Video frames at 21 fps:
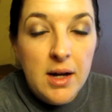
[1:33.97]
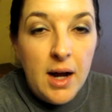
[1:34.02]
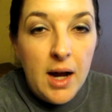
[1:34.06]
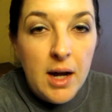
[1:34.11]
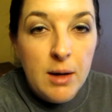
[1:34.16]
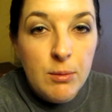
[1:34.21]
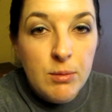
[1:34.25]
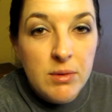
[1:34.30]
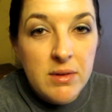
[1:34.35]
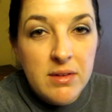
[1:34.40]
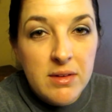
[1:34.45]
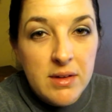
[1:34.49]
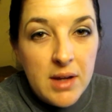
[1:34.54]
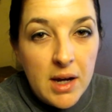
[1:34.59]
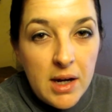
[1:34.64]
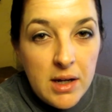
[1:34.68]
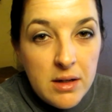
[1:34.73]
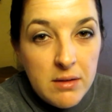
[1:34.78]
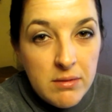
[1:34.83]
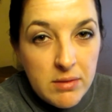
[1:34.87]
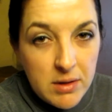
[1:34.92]
I was
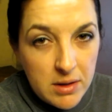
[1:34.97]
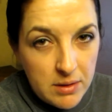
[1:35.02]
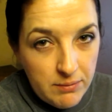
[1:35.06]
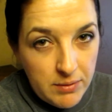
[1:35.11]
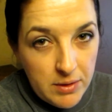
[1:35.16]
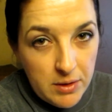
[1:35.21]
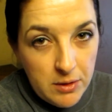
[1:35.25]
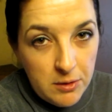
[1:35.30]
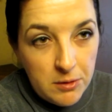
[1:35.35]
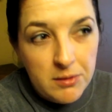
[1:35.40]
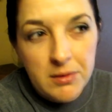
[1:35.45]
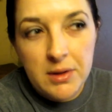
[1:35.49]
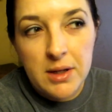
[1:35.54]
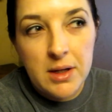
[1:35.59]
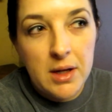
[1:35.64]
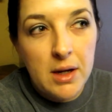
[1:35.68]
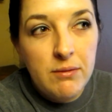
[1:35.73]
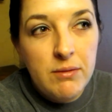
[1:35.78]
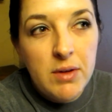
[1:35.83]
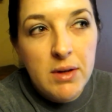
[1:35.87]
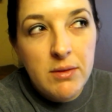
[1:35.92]
kind of confused. Like
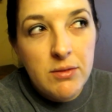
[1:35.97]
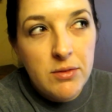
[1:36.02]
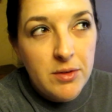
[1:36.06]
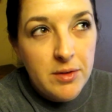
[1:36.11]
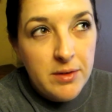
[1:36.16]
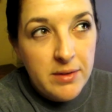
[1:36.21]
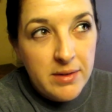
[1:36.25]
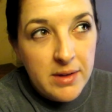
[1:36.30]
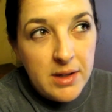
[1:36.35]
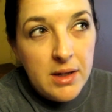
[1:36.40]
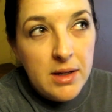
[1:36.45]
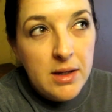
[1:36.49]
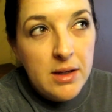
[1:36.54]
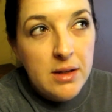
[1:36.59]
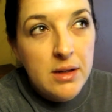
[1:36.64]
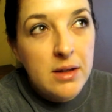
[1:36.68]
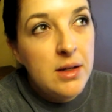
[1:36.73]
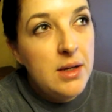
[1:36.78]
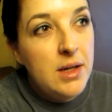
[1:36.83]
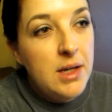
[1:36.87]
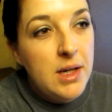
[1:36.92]
I've never
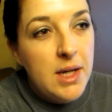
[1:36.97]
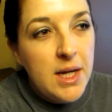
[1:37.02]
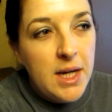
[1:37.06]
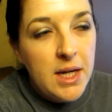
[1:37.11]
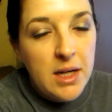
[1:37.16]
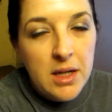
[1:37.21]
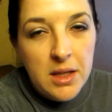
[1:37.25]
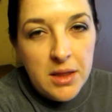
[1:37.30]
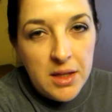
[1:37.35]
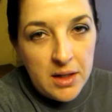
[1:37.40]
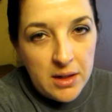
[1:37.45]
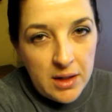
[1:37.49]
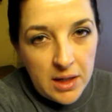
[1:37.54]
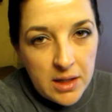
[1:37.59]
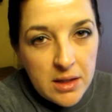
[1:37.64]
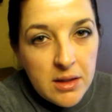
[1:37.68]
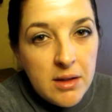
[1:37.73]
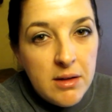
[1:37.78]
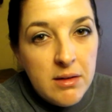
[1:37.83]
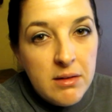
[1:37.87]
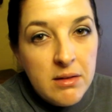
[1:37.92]
seen anything
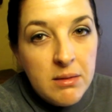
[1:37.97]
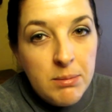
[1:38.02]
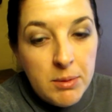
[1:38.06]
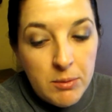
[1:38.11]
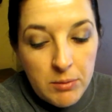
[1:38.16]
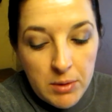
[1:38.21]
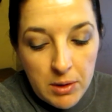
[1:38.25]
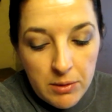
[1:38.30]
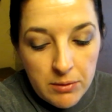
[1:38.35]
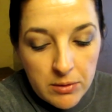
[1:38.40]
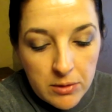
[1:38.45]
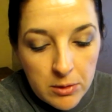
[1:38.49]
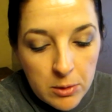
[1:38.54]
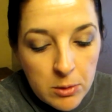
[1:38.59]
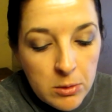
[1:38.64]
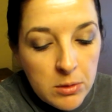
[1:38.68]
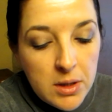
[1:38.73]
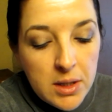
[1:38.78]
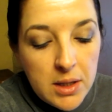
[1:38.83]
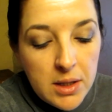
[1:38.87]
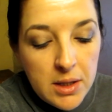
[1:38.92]
like this, but when I was
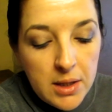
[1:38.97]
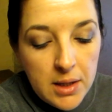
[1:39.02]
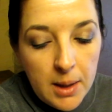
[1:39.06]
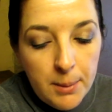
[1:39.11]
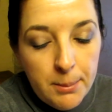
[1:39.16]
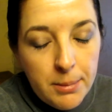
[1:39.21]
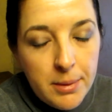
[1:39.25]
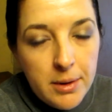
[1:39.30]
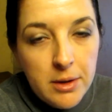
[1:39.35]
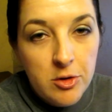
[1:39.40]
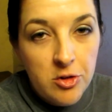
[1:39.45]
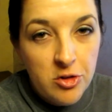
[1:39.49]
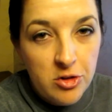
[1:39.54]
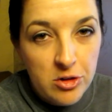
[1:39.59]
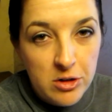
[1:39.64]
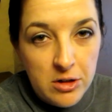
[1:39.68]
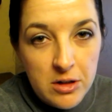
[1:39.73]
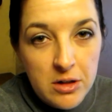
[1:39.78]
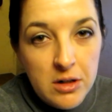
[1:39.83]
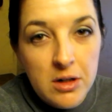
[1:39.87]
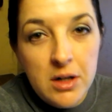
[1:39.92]
Googling it, I'm pretty
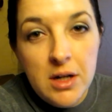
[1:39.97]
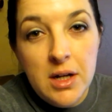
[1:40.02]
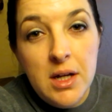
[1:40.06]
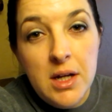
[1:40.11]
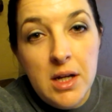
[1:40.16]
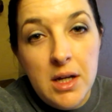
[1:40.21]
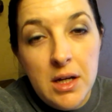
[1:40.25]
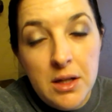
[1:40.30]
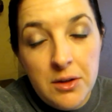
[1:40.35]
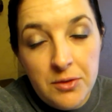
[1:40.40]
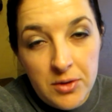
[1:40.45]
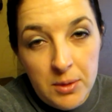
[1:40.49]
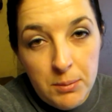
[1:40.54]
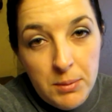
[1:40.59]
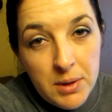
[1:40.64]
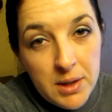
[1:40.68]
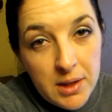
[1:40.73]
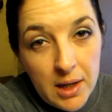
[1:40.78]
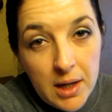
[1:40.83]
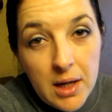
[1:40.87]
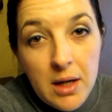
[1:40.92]
sure it's from
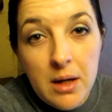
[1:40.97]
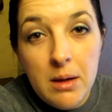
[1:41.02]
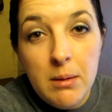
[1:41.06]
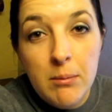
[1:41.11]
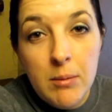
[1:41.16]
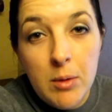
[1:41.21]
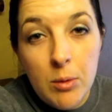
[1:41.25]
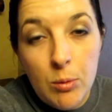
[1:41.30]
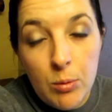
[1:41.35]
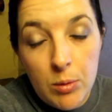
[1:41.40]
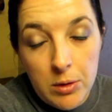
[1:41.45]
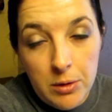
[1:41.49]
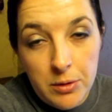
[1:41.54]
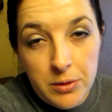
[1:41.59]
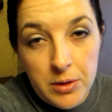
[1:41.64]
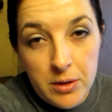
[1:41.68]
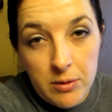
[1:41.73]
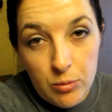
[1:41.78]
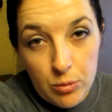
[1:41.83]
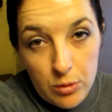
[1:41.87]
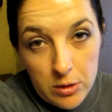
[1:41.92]
the game World
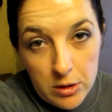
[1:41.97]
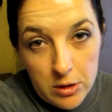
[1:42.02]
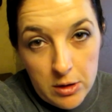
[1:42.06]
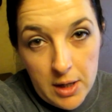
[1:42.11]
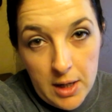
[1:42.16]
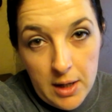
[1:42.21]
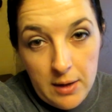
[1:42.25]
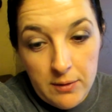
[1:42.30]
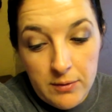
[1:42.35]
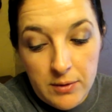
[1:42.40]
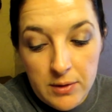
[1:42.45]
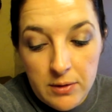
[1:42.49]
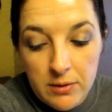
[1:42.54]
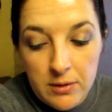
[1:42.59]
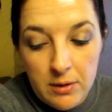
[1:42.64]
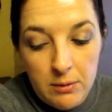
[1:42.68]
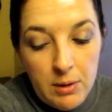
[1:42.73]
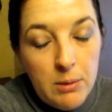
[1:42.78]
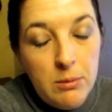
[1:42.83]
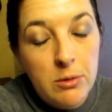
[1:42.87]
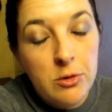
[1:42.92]
of Warcraft.
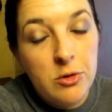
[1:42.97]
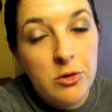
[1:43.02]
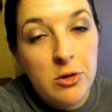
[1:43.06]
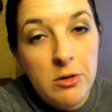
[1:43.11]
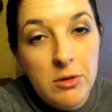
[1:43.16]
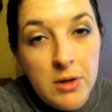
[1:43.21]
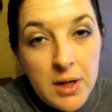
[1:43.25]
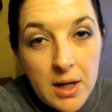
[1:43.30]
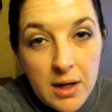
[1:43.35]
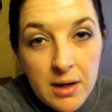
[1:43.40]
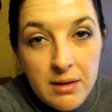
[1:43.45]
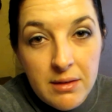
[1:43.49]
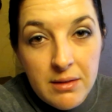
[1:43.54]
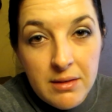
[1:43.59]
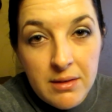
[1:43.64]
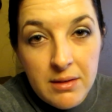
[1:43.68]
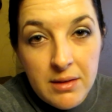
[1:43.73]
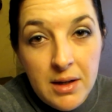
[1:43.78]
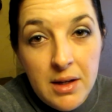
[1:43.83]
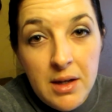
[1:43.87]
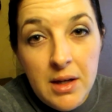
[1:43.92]
So I will show you
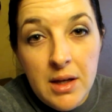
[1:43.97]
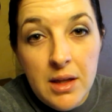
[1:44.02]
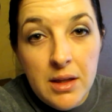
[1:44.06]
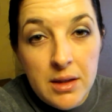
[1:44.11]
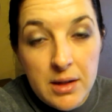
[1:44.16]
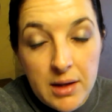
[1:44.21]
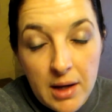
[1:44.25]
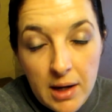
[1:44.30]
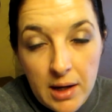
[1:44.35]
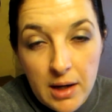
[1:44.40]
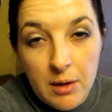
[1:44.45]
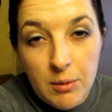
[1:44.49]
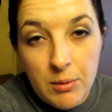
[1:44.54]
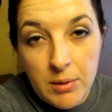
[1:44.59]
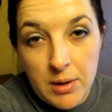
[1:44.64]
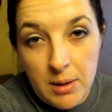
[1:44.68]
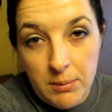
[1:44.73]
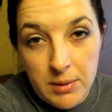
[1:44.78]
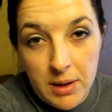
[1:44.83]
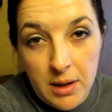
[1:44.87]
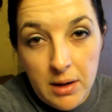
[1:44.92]
guys the cake when
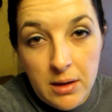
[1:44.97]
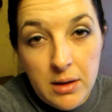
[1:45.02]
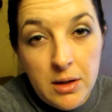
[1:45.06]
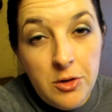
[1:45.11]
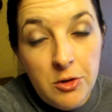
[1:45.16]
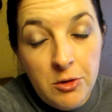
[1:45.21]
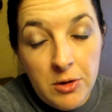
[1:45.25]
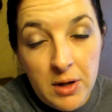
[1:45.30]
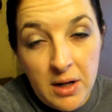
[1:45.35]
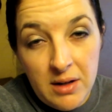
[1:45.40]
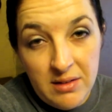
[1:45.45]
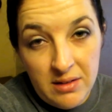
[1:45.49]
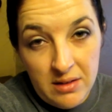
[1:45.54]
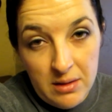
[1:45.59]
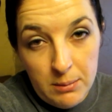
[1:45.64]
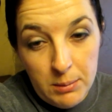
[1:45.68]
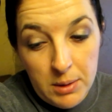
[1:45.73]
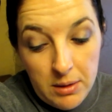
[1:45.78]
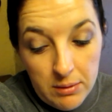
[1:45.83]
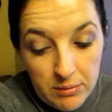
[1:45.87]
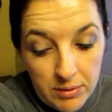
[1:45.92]
I'm done and you guys tell
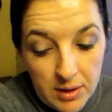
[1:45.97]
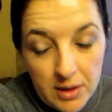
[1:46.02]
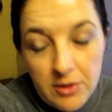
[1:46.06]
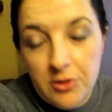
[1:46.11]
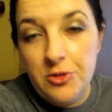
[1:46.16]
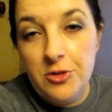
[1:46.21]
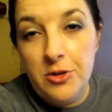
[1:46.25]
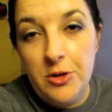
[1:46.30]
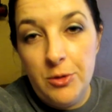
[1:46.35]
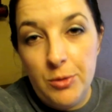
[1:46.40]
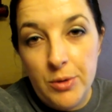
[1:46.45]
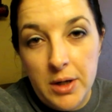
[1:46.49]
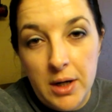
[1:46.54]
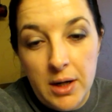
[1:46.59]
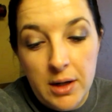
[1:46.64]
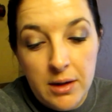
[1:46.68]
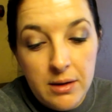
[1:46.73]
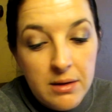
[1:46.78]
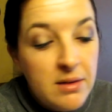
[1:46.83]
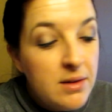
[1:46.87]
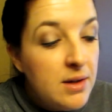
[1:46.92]
me if that's true or
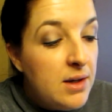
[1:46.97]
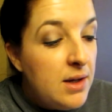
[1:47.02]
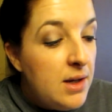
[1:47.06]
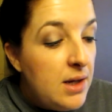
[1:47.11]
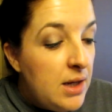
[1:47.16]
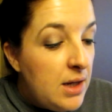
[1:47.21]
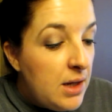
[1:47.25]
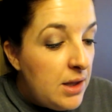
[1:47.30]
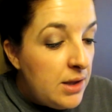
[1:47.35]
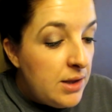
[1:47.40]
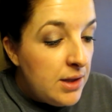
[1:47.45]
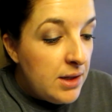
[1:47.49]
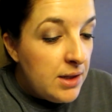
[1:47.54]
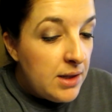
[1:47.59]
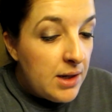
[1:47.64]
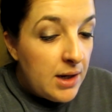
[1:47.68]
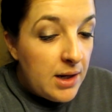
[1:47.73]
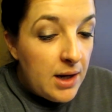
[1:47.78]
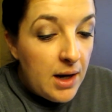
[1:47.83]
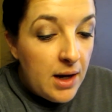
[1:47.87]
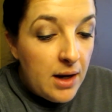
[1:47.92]
not. And then
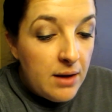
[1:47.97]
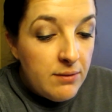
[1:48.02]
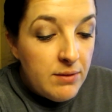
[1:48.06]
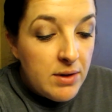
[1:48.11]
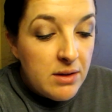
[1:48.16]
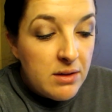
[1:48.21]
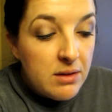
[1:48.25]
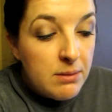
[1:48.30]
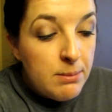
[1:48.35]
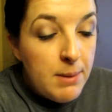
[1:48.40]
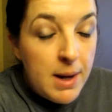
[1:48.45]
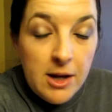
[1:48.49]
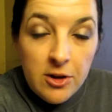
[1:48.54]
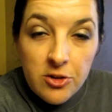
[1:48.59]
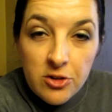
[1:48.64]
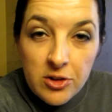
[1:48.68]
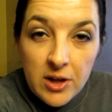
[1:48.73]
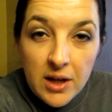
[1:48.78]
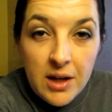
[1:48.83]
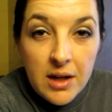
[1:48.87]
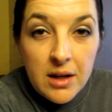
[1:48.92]
I have a
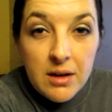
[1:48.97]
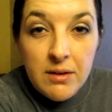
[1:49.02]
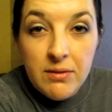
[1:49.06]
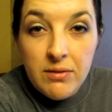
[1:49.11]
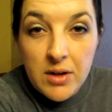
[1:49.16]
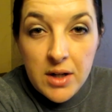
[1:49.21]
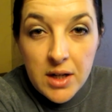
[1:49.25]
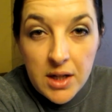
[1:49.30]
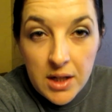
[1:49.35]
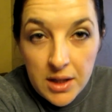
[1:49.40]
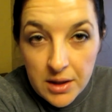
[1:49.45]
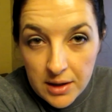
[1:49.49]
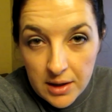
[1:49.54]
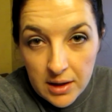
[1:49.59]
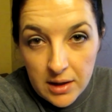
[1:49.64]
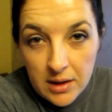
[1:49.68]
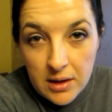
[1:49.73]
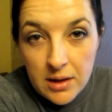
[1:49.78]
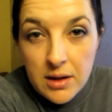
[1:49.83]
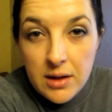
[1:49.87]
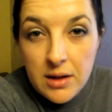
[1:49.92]
smash cake for
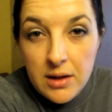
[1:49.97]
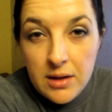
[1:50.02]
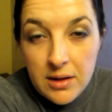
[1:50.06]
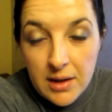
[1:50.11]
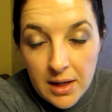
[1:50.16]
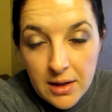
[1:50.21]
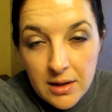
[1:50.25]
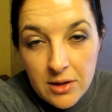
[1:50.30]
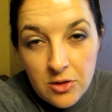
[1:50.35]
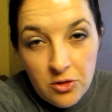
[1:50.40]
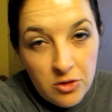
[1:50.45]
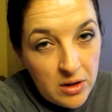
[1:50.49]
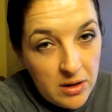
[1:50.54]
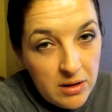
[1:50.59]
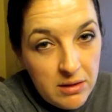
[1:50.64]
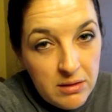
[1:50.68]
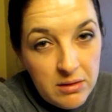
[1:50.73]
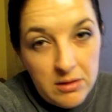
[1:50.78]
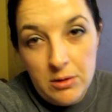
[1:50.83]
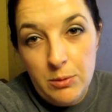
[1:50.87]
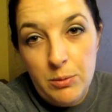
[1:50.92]
Ethan, Dane and
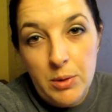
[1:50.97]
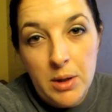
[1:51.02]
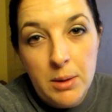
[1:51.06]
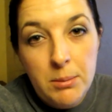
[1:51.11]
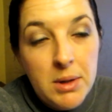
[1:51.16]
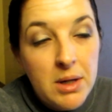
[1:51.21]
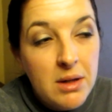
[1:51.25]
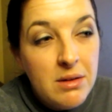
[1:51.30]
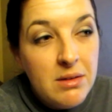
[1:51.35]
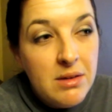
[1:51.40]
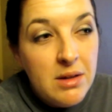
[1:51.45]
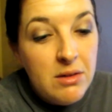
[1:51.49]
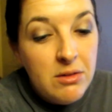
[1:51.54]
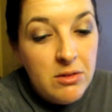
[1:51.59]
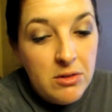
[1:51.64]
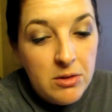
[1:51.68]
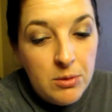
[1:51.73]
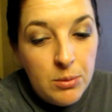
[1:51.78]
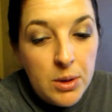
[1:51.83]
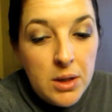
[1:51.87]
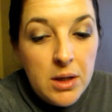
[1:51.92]
Shelly's little one, because he's
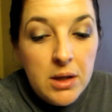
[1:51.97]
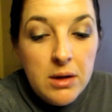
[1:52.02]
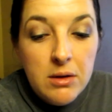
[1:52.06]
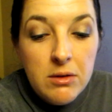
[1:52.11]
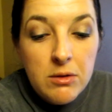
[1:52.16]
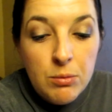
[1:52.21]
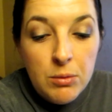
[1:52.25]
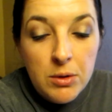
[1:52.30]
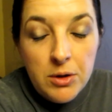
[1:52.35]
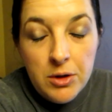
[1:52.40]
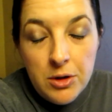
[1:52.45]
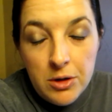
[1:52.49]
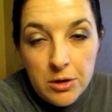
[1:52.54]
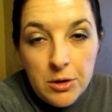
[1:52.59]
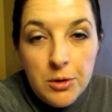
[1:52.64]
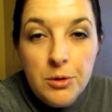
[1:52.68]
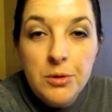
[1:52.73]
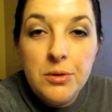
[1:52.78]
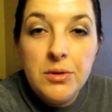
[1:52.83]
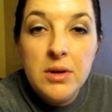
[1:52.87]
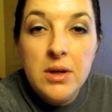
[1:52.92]
doing his one year
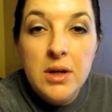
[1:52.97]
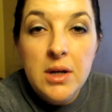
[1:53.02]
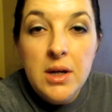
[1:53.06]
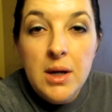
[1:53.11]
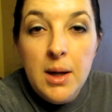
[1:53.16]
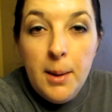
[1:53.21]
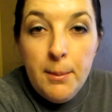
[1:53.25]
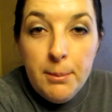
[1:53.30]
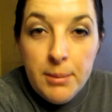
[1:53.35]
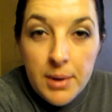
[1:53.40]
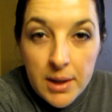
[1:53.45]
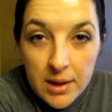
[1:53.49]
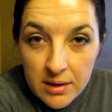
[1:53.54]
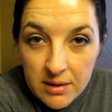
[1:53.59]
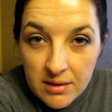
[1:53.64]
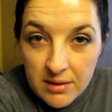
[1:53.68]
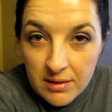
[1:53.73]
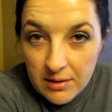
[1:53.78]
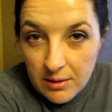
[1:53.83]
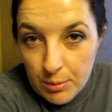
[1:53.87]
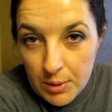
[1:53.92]
old
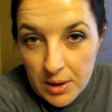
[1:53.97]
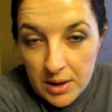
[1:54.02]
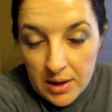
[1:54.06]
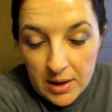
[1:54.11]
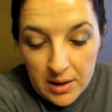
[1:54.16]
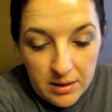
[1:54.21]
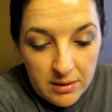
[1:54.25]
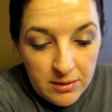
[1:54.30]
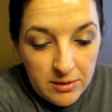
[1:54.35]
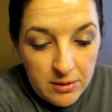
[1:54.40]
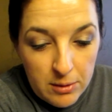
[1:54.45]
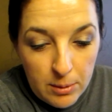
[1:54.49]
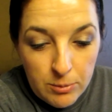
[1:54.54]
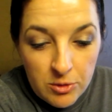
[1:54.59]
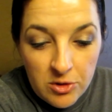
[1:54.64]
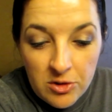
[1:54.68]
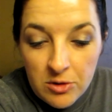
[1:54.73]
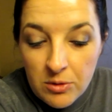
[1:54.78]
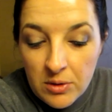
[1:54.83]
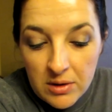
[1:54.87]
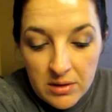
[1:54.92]
picks this weekend. So I'm
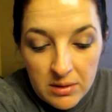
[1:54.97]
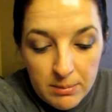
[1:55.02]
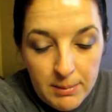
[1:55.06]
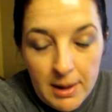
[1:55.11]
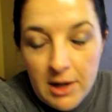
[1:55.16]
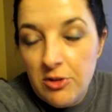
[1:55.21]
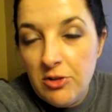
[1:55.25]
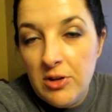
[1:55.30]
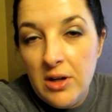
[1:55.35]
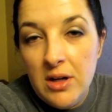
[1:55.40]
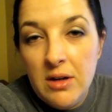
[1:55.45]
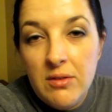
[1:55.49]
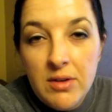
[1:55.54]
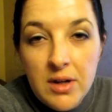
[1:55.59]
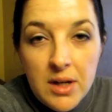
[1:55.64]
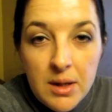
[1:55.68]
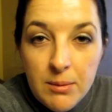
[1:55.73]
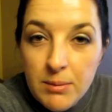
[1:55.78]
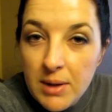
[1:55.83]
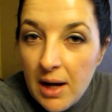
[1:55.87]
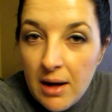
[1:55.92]
just doing a smash cake for
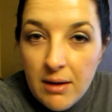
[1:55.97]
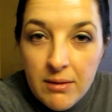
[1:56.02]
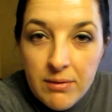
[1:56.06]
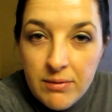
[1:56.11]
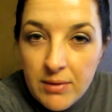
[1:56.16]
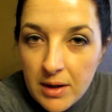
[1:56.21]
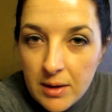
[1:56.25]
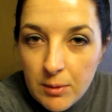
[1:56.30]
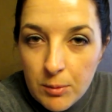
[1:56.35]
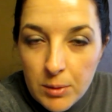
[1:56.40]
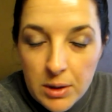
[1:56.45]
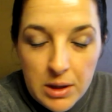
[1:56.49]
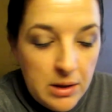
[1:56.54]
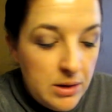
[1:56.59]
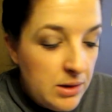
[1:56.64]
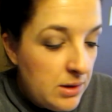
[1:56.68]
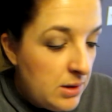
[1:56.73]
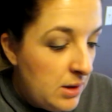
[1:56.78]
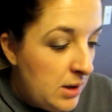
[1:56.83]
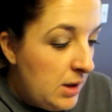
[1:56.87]
him to have fun with.